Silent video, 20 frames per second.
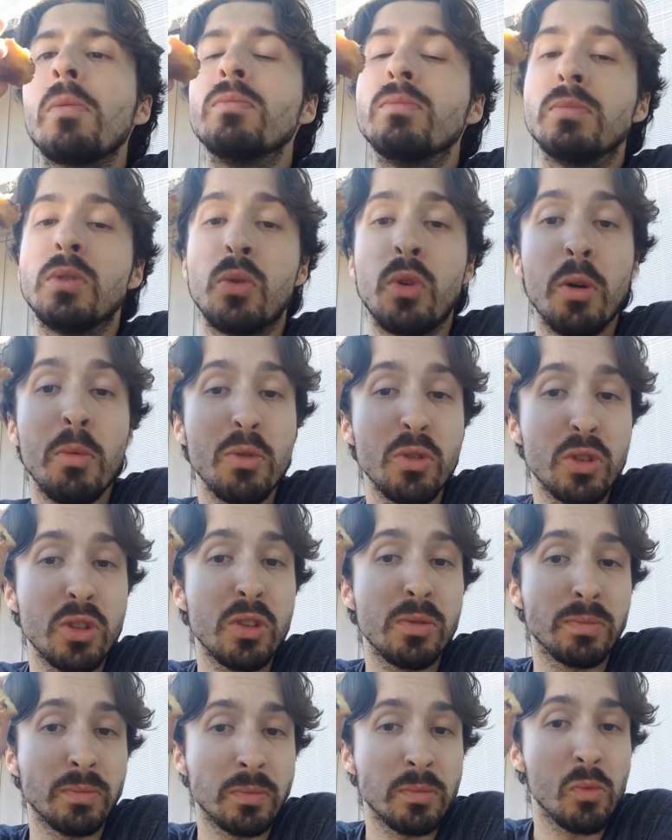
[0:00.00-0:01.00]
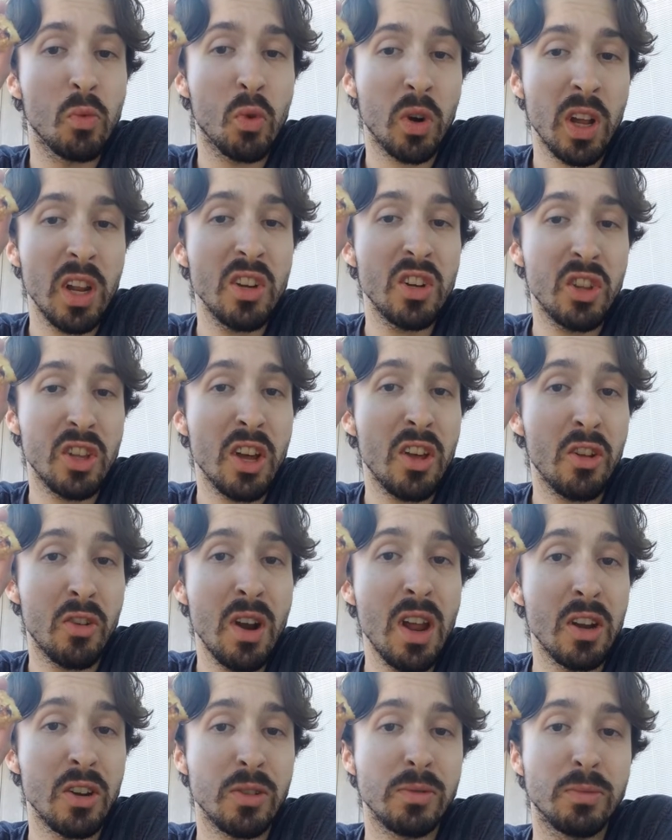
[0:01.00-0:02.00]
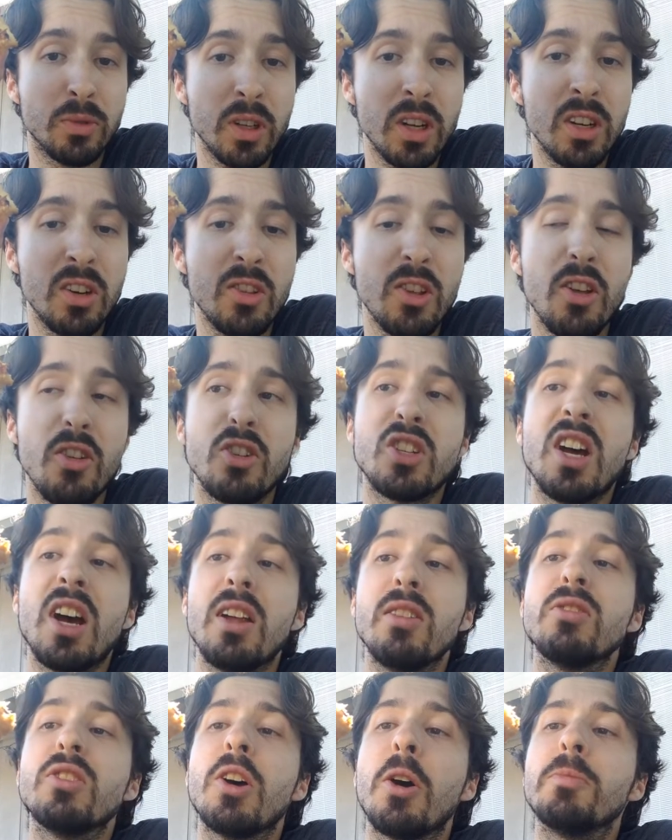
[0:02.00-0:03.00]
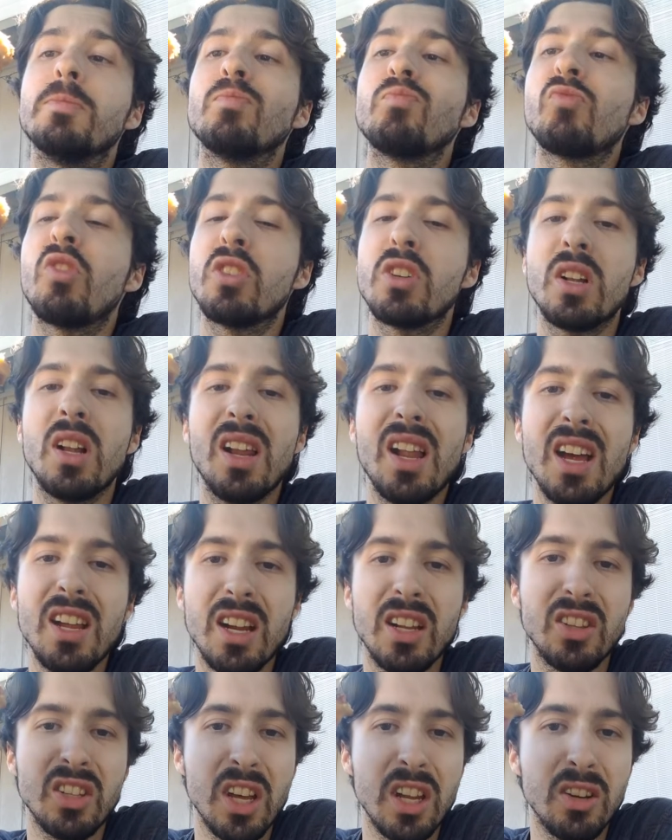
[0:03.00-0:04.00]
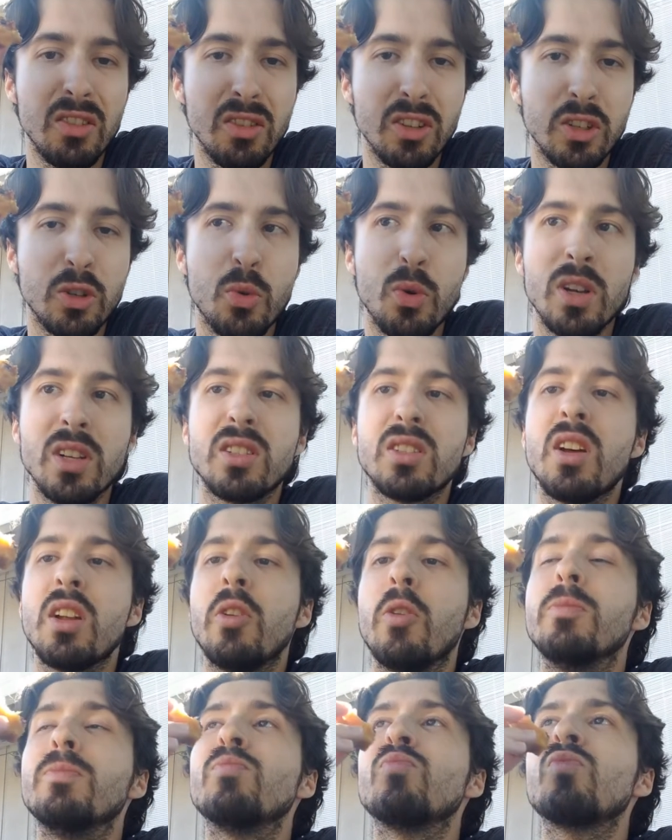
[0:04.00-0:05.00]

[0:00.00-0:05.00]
But we're getting to the other end. We're getting to the other side. So there's a light at the end of this quince tunnel.